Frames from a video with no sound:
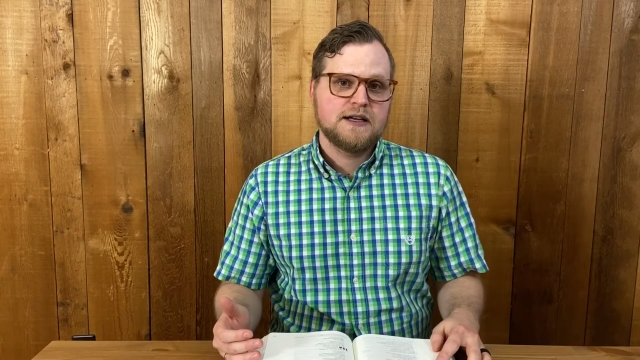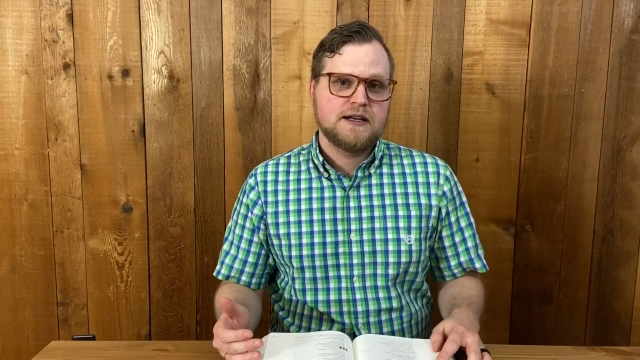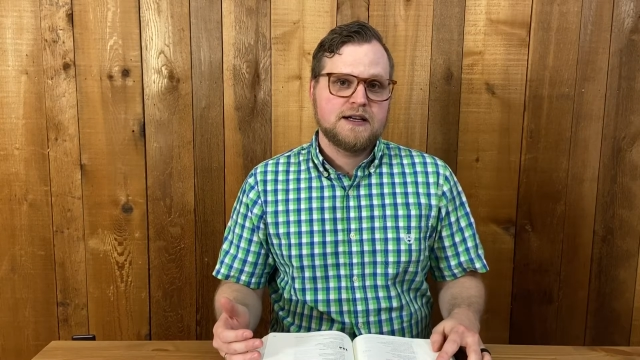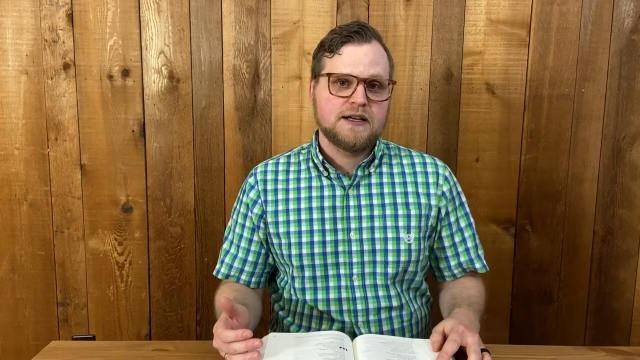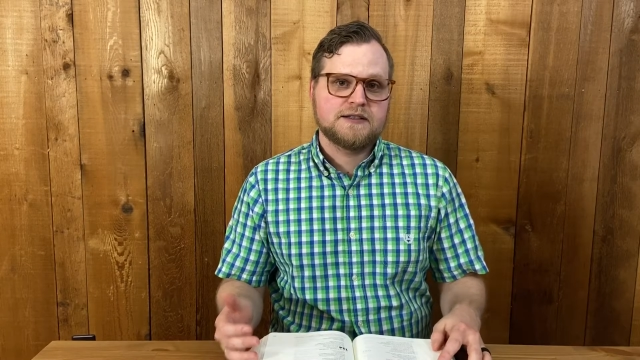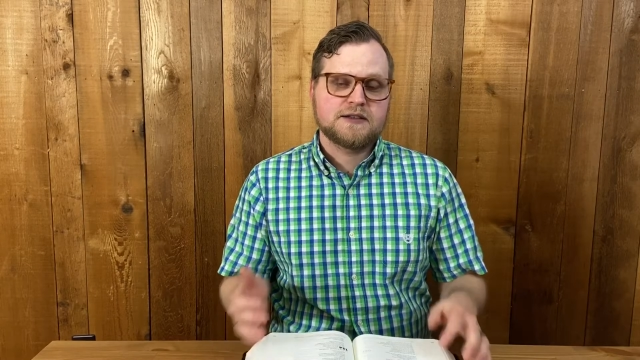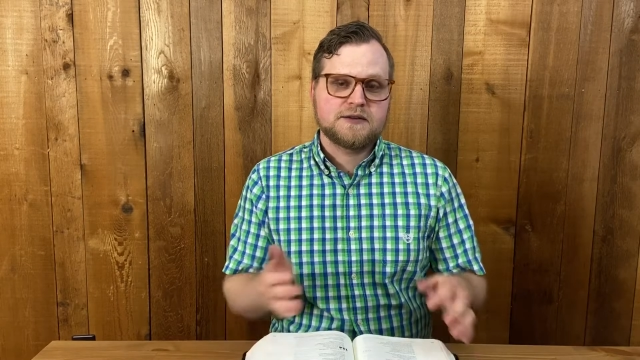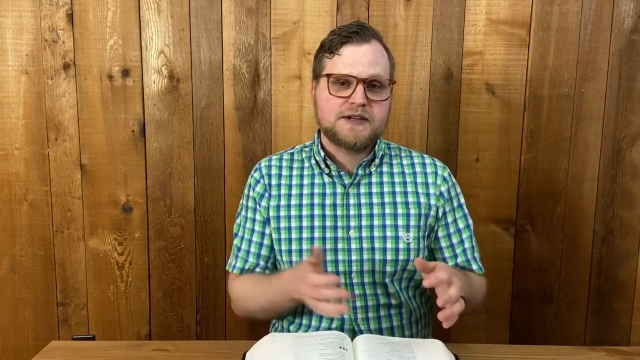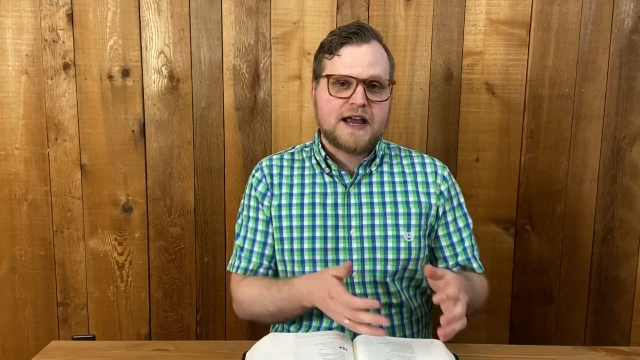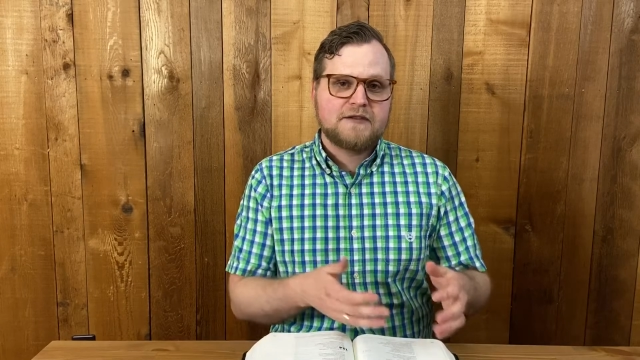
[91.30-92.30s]
And so
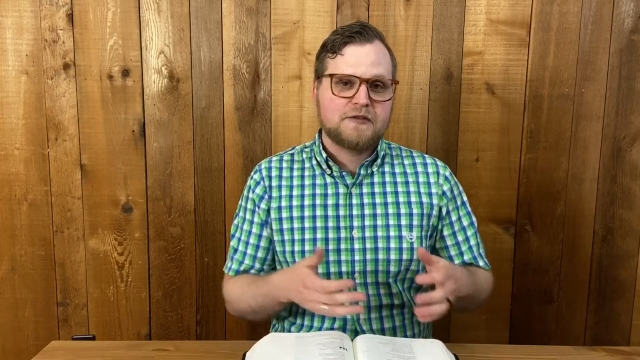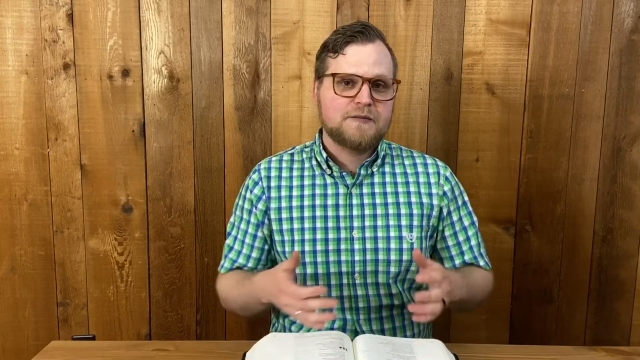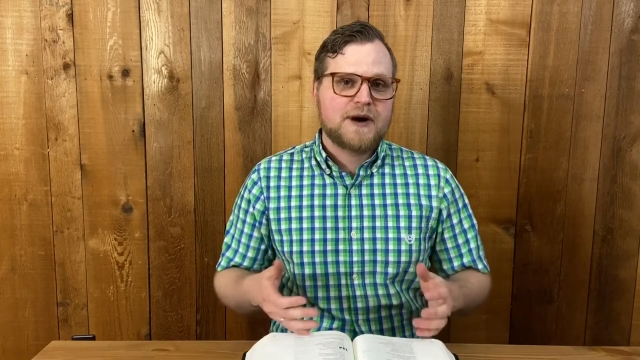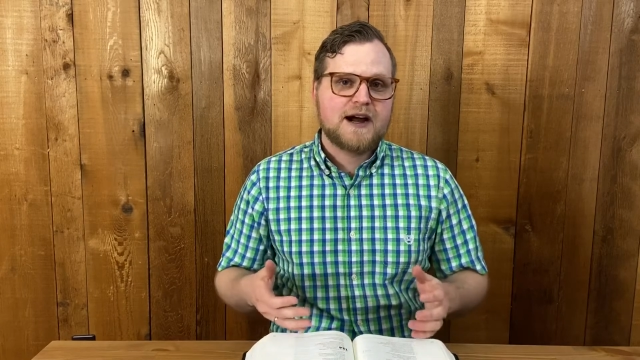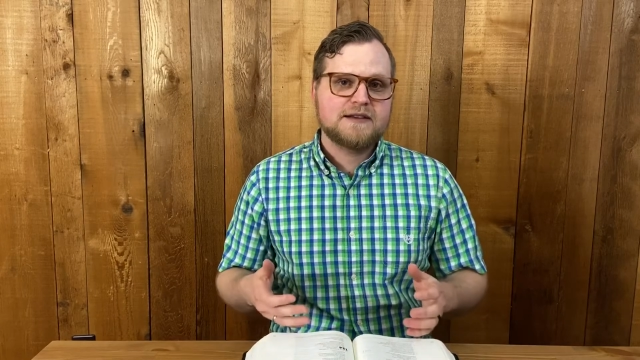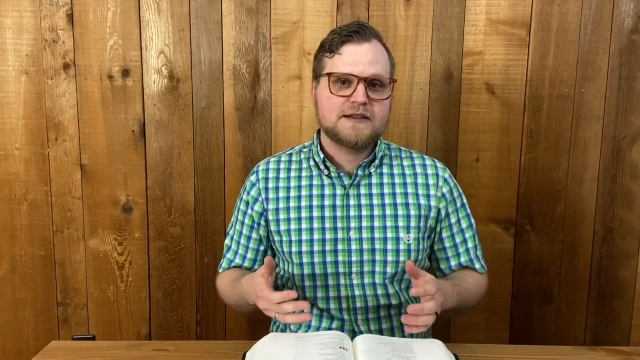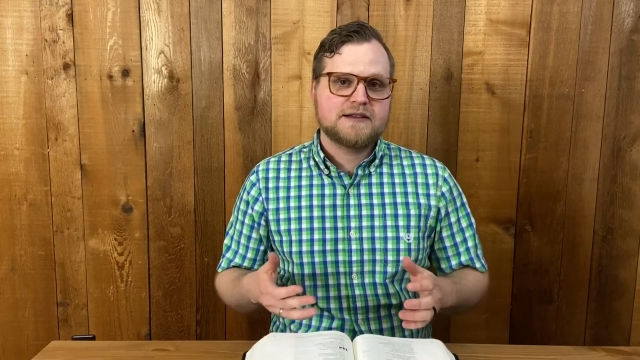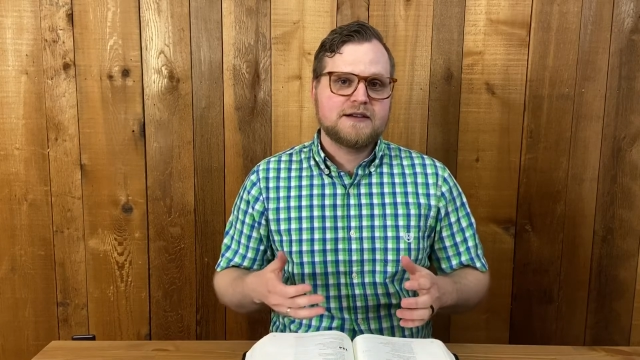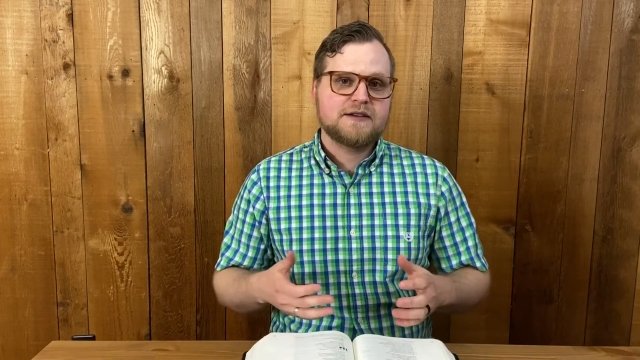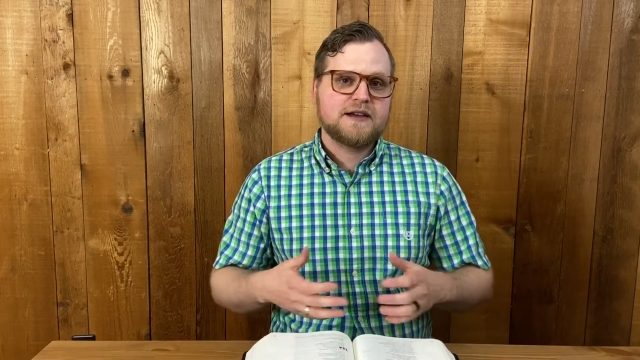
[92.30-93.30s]
David reminds us
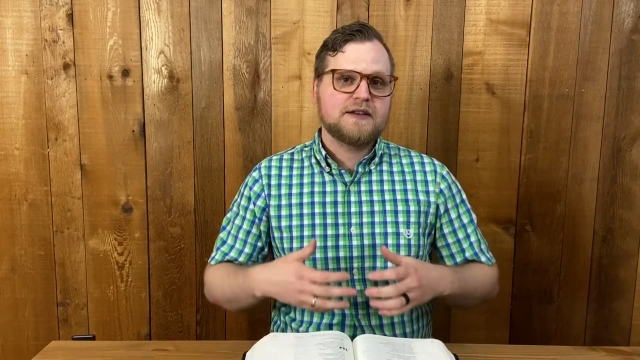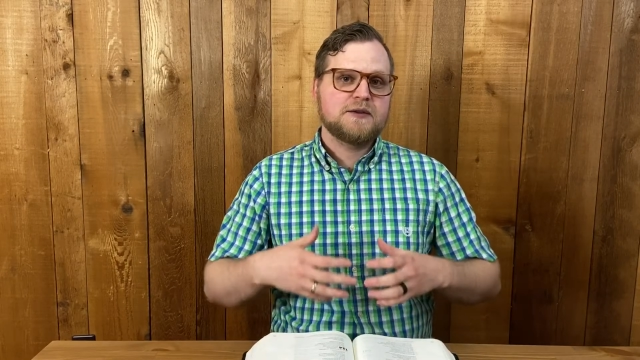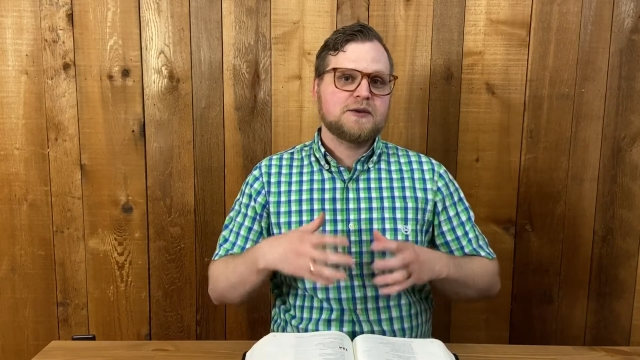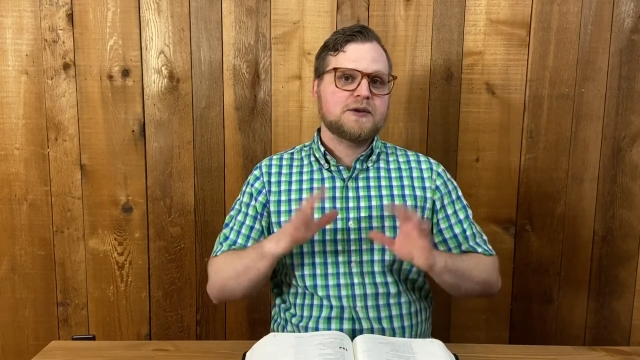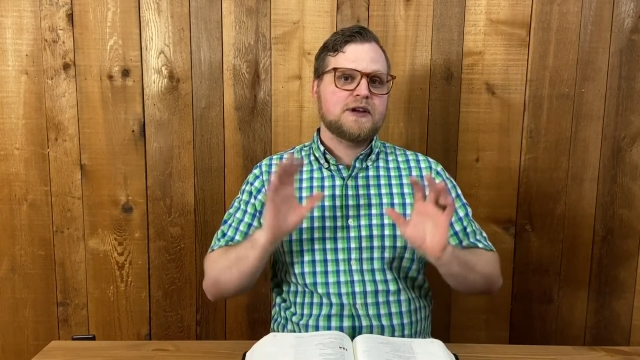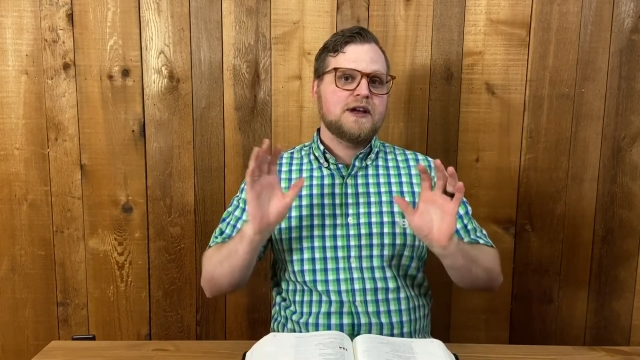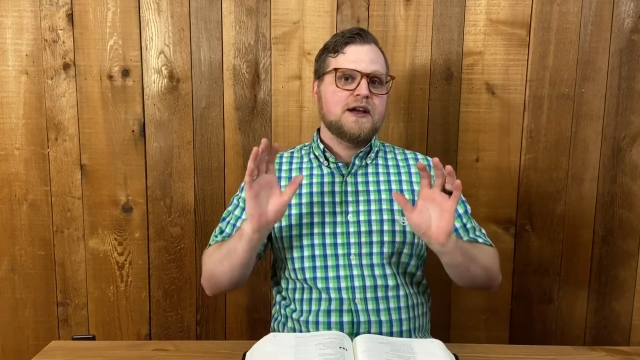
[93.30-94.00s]
here that, Lord,